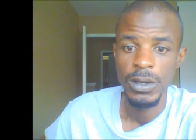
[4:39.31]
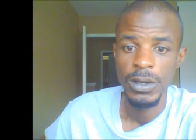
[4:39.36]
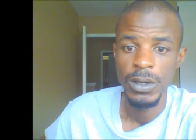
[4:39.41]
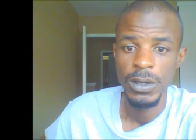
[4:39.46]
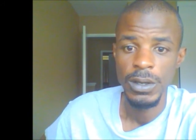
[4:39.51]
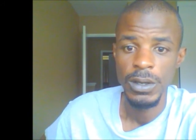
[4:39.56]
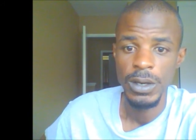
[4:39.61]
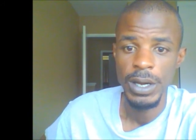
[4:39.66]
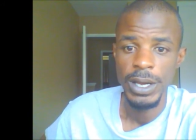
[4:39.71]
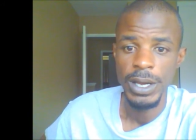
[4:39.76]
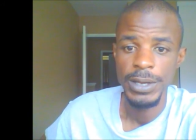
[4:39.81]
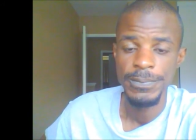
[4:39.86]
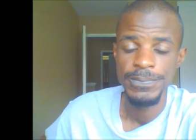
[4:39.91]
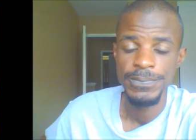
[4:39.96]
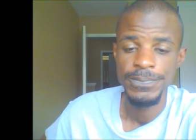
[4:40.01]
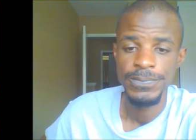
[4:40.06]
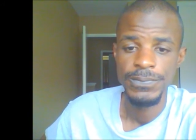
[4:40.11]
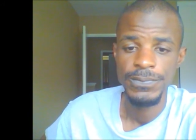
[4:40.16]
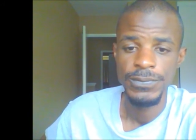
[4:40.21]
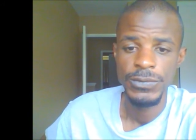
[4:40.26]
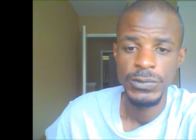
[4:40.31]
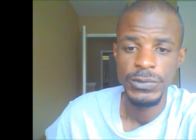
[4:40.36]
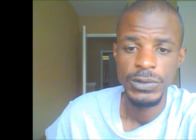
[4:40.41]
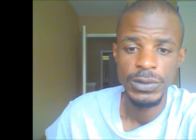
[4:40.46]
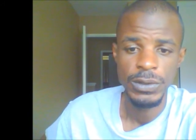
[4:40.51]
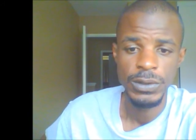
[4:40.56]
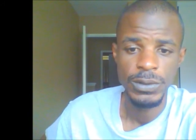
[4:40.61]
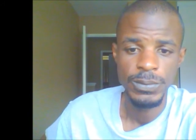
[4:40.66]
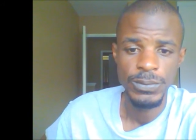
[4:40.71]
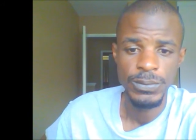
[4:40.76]
Alright,
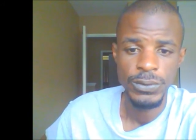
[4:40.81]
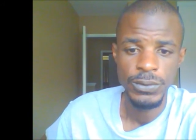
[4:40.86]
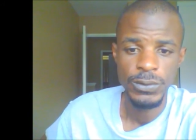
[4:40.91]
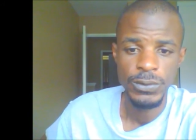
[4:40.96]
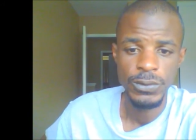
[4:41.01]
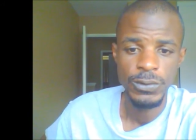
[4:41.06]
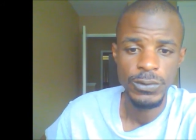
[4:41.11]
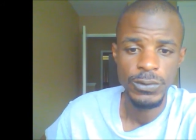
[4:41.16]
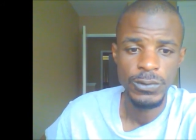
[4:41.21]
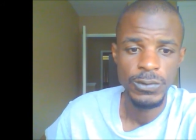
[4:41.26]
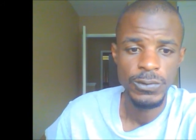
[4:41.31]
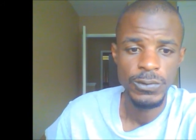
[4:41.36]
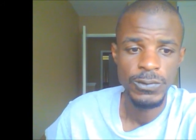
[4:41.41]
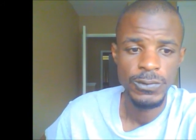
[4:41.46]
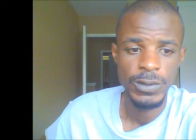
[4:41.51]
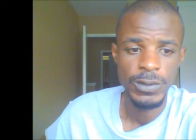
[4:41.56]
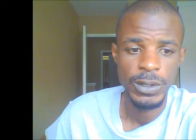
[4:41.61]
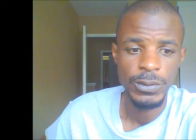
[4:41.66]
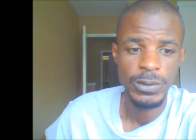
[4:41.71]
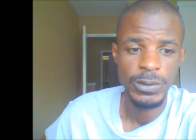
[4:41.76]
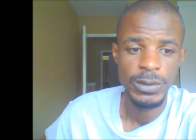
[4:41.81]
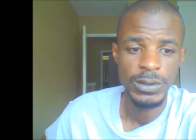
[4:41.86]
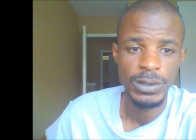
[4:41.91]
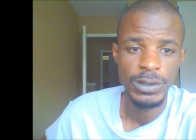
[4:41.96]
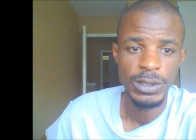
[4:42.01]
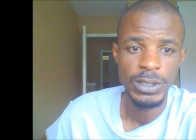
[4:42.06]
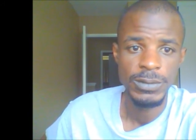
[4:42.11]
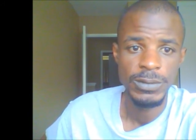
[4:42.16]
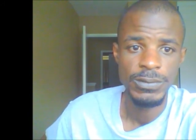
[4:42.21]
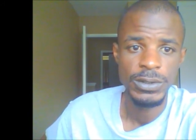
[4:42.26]
so to prove that we're going
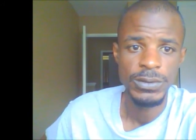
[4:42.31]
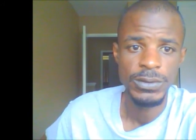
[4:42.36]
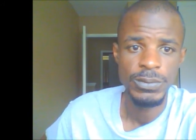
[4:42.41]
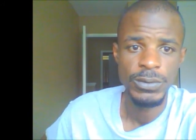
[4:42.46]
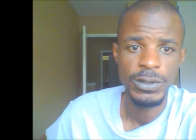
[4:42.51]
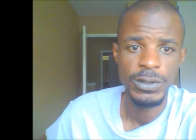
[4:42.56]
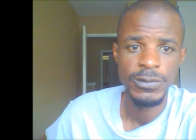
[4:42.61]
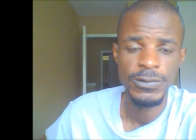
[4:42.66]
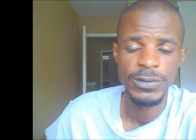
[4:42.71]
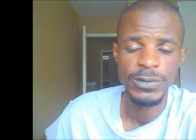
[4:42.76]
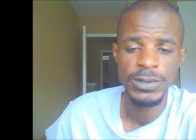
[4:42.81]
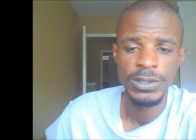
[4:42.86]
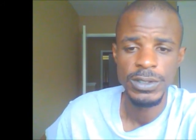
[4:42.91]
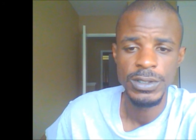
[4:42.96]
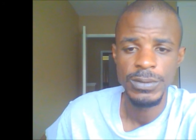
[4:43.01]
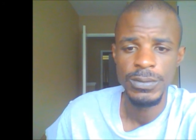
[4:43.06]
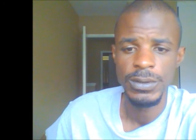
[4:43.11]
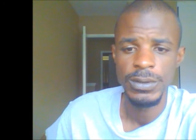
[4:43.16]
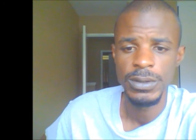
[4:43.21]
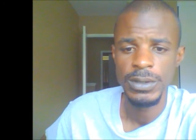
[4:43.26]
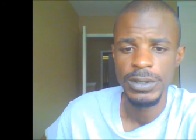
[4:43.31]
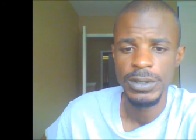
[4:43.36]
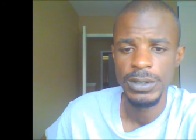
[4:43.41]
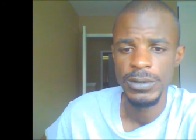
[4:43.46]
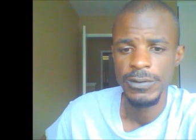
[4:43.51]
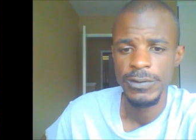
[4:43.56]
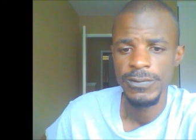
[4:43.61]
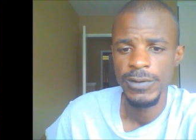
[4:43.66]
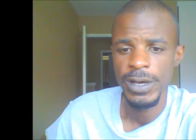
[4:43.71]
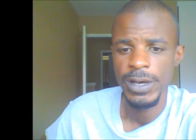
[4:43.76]
to keep this brief and simple in
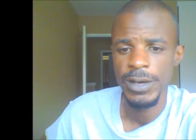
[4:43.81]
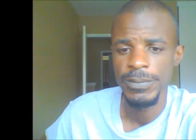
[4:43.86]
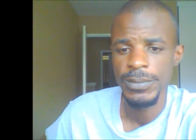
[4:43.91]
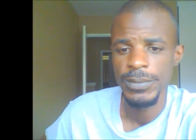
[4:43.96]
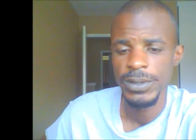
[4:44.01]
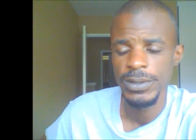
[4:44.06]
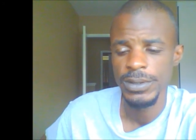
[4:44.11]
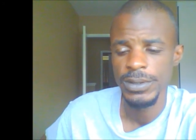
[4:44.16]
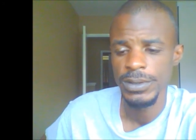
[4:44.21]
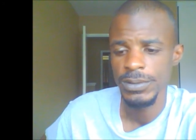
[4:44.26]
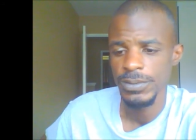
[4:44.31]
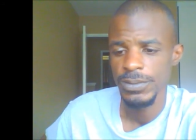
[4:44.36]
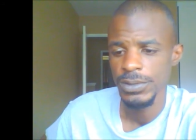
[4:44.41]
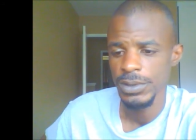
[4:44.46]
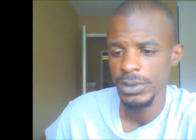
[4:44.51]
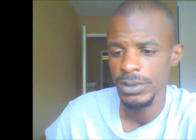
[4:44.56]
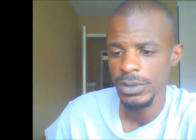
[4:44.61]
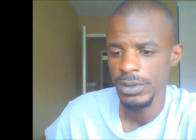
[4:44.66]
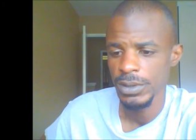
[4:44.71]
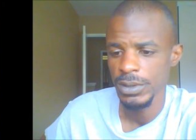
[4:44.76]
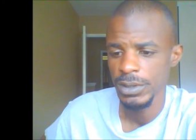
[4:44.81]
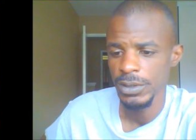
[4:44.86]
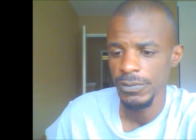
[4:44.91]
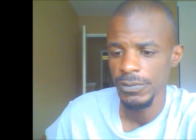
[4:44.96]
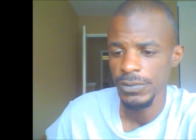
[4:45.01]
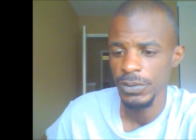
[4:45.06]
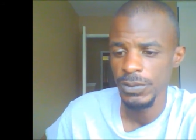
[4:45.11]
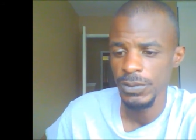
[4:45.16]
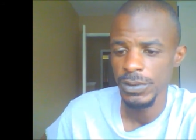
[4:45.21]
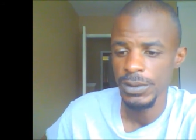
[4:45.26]
under 5 minutes, I'm just going to leave
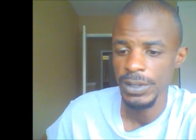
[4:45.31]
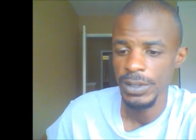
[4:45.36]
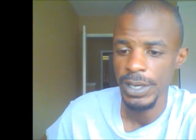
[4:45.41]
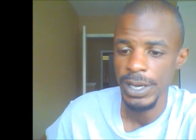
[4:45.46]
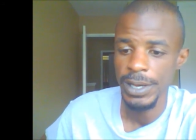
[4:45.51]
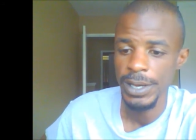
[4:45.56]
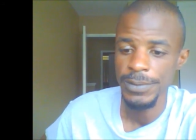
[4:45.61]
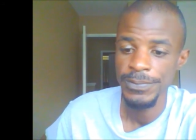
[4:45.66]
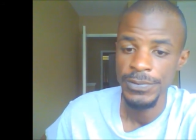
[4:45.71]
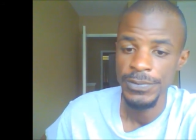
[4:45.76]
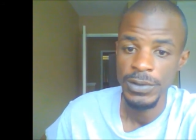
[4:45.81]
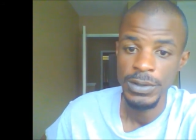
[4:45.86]
you with that.